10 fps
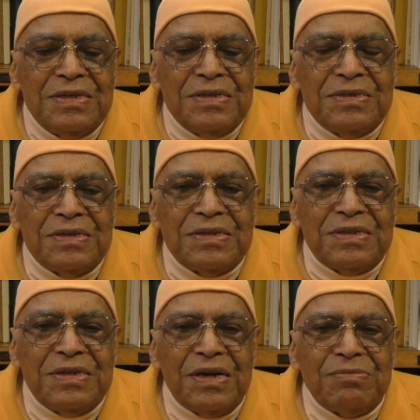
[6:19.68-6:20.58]
So
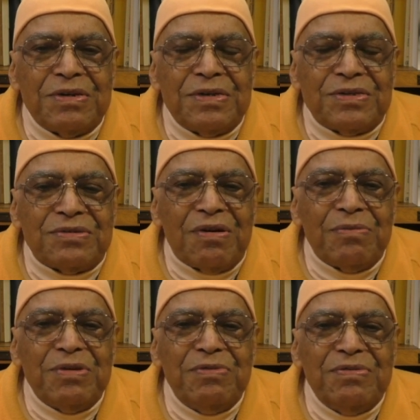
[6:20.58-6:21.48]

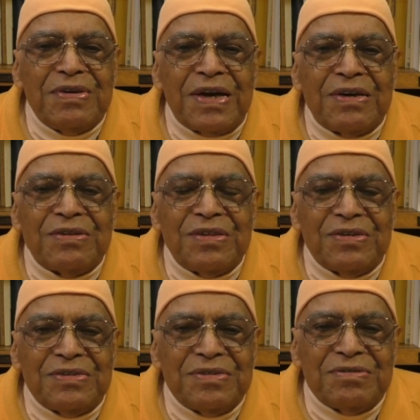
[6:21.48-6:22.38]
Swami
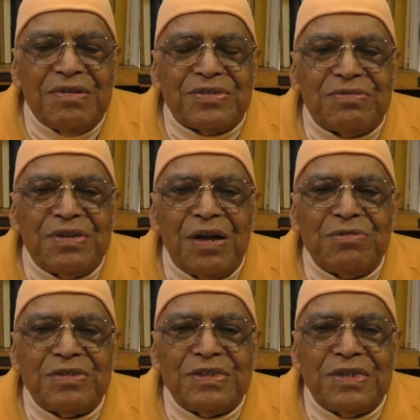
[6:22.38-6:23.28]
Vivekananda was Sri
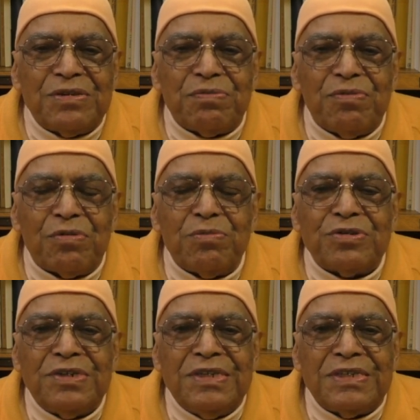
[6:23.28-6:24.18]
Ramakrishna's
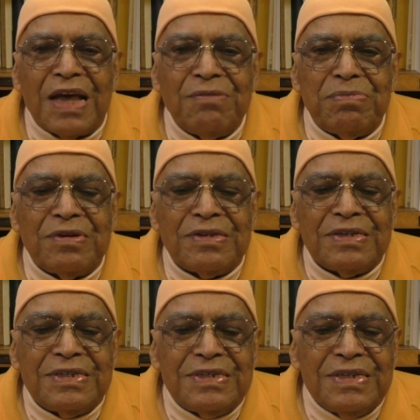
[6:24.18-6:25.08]
foremost disciple,
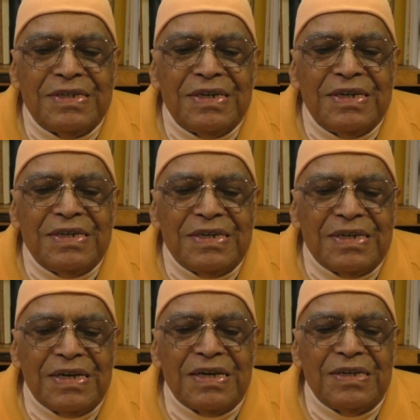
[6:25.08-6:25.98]

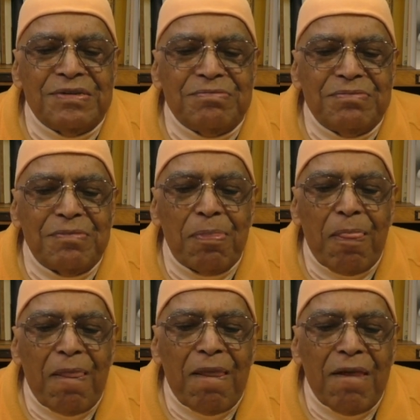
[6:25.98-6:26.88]
and
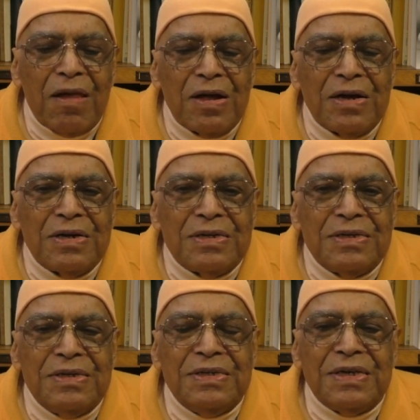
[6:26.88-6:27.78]

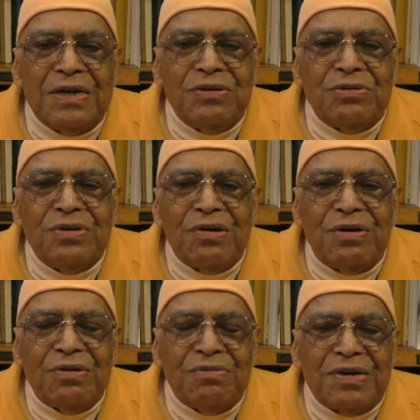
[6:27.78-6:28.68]
he is adored
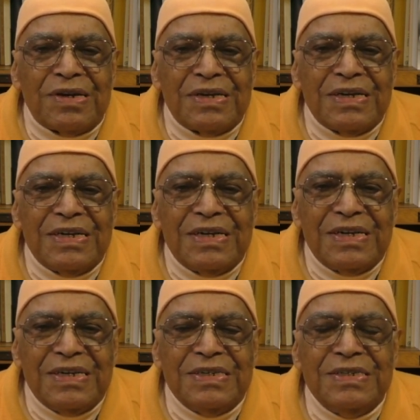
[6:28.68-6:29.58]
all over
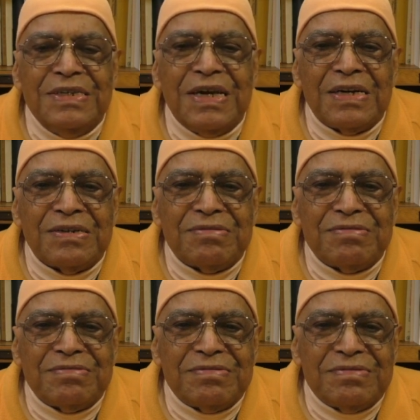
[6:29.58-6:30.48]
India
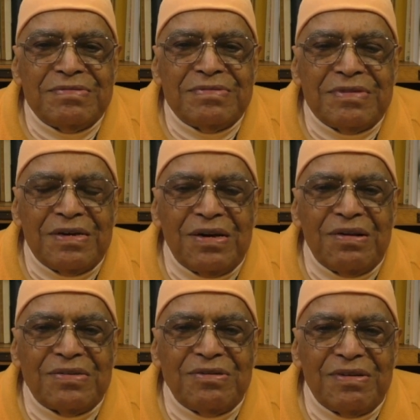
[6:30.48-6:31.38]
and
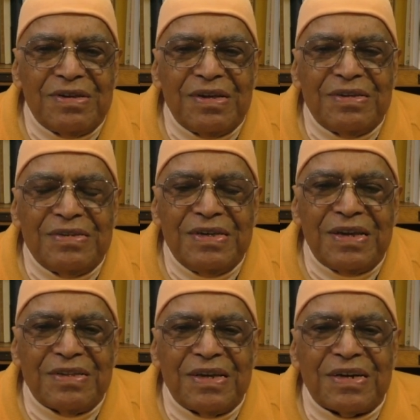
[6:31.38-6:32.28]
also in
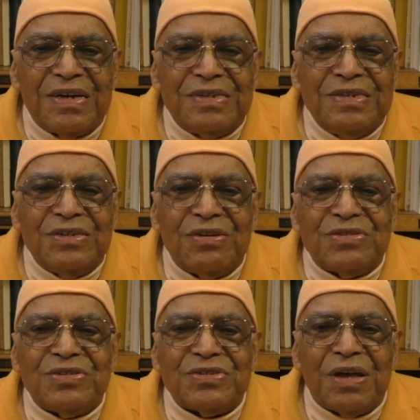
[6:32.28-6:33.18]
other countries
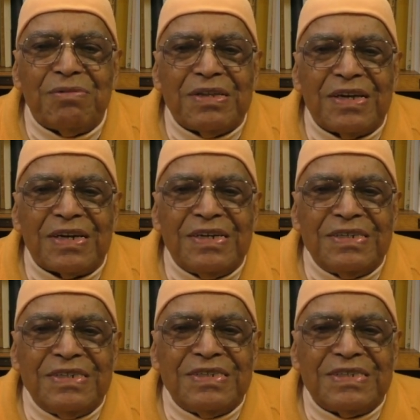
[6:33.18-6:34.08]
also, some other
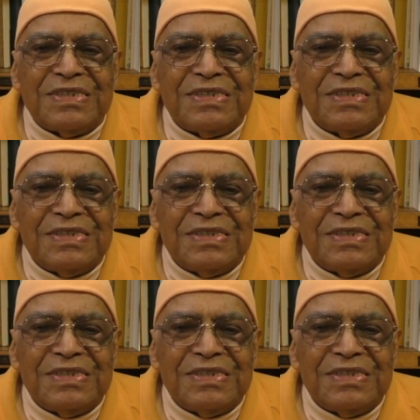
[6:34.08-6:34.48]
countries.